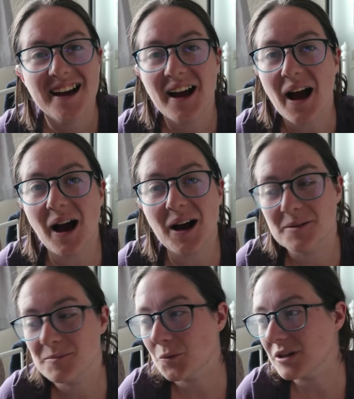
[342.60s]

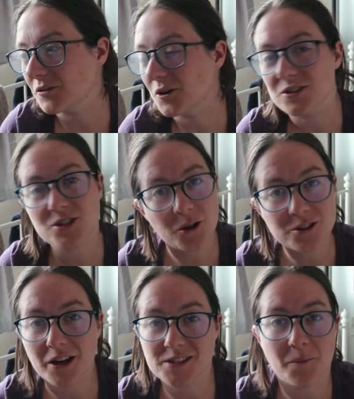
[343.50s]
and we've got doll
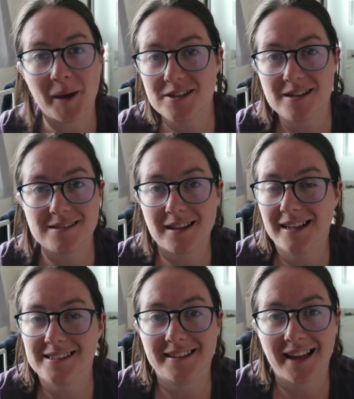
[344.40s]
transformations and
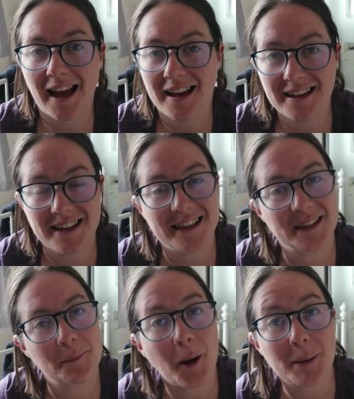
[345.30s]
things like that in the
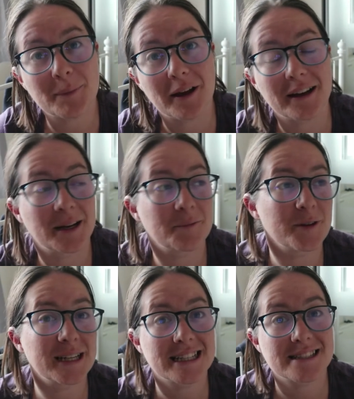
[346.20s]
pipeline, and I'm
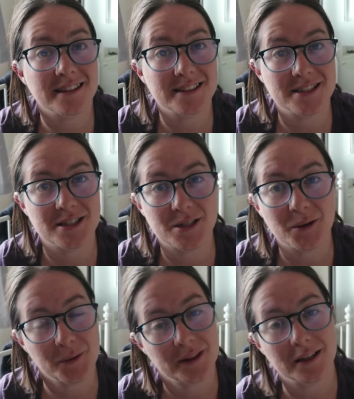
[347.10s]
really excited to do it
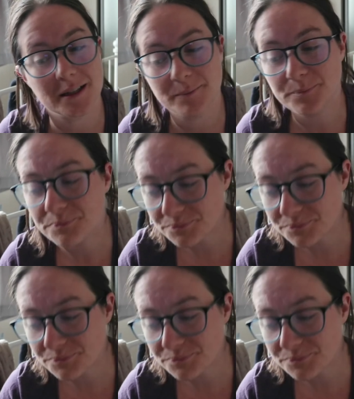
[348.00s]
with them.